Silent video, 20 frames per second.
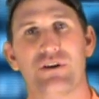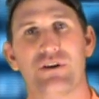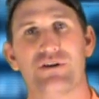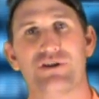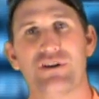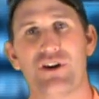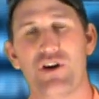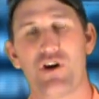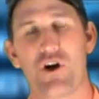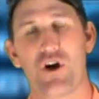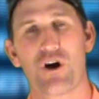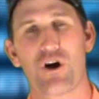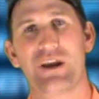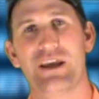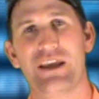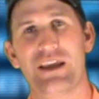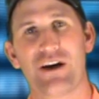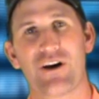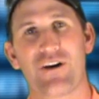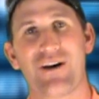So you heard it
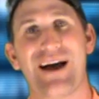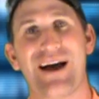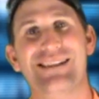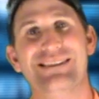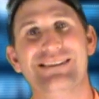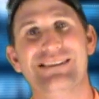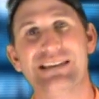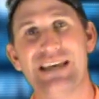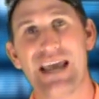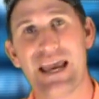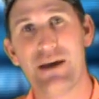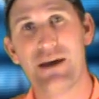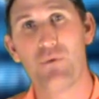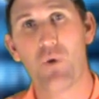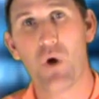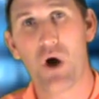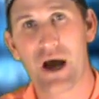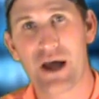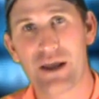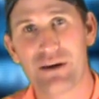here on day
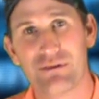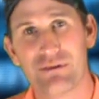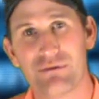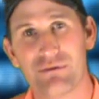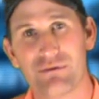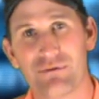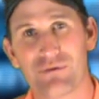one